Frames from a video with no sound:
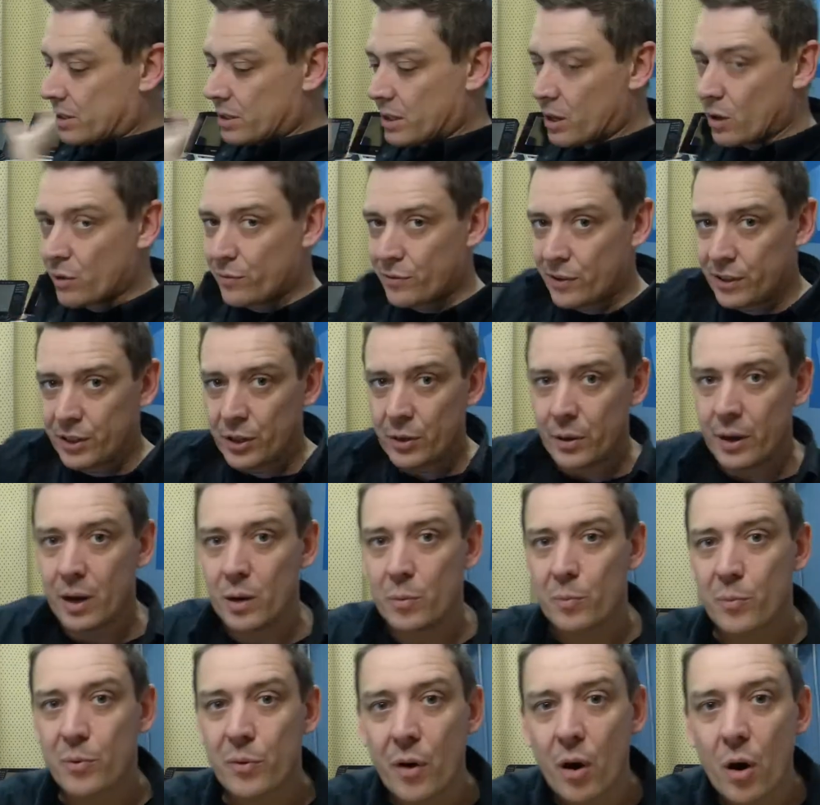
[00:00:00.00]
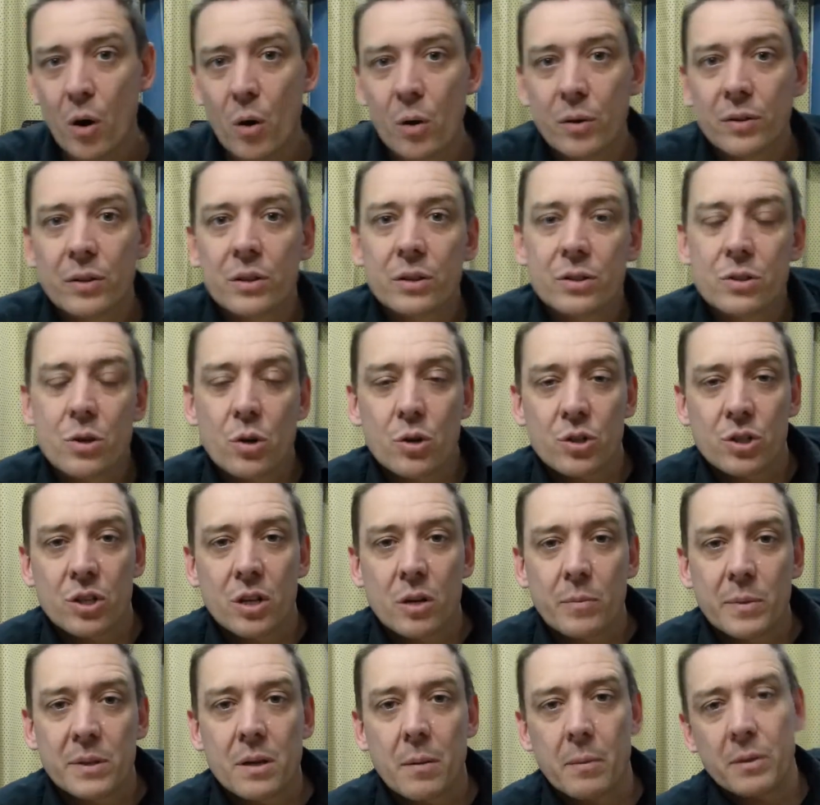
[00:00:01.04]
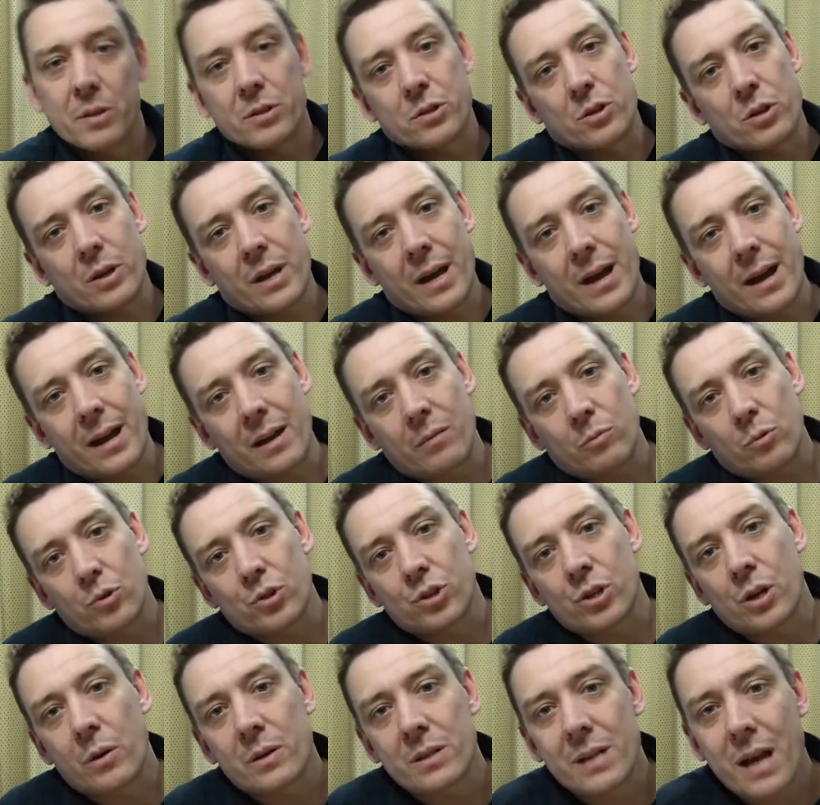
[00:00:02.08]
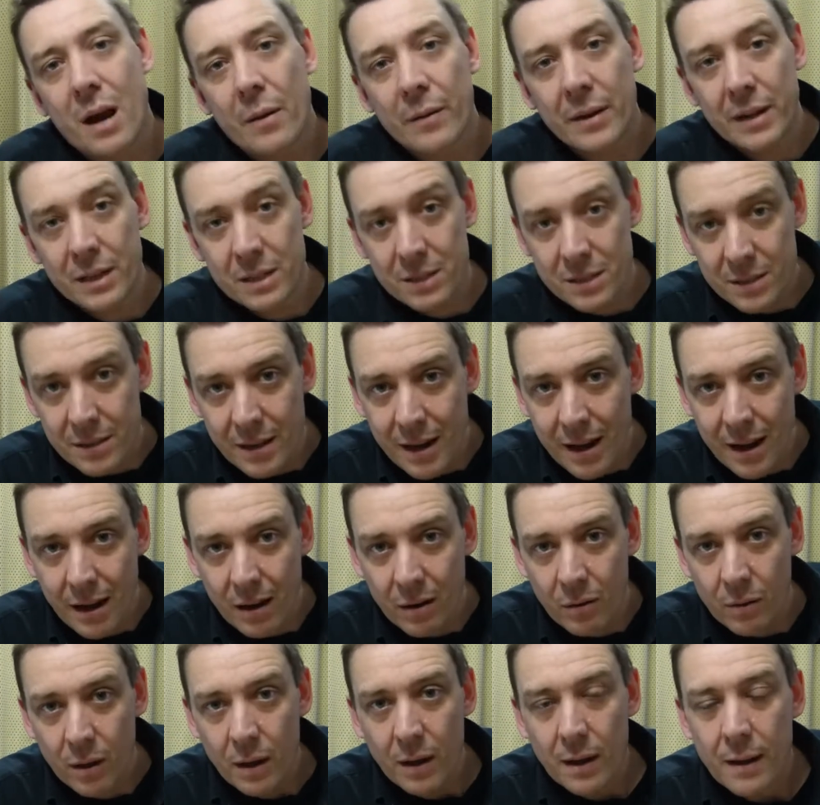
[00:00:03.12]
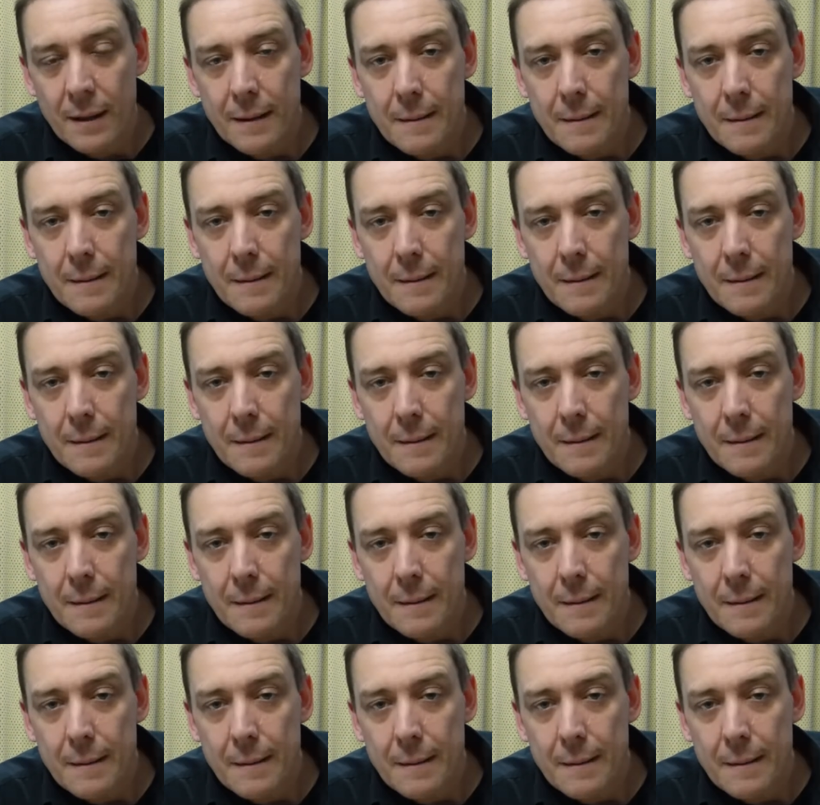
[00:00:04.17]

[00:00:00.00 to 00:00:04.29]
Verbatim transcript: Dell Venue 8 Pro and the Toshiba WT8 will show us how it is now.